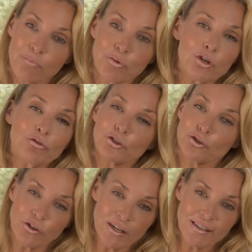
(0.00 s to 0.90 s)
beautiful
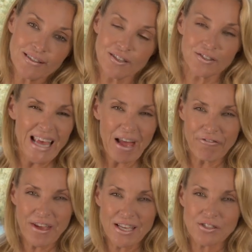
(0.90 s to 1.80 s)
trees, there's
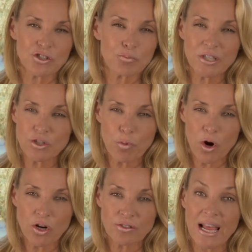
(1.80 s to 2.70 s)
cafes, there's beach
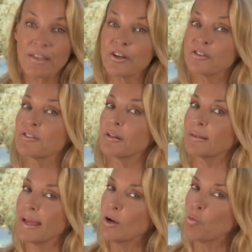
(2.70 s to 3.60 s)
bars, and there's the
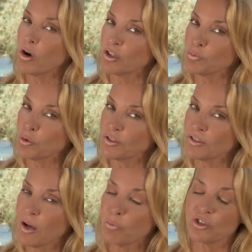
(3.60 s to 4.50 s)
Lake Water Sports
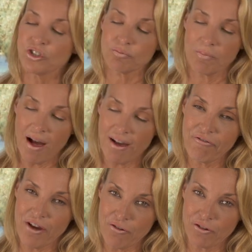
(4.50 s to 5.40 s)
Club, which is my
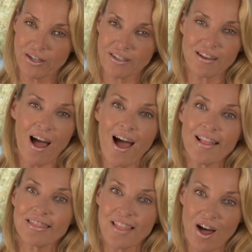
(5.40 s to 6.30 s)
favorite because
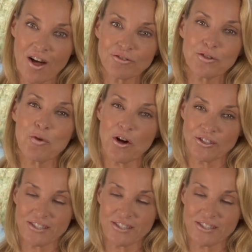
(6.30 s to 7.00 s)
I love to water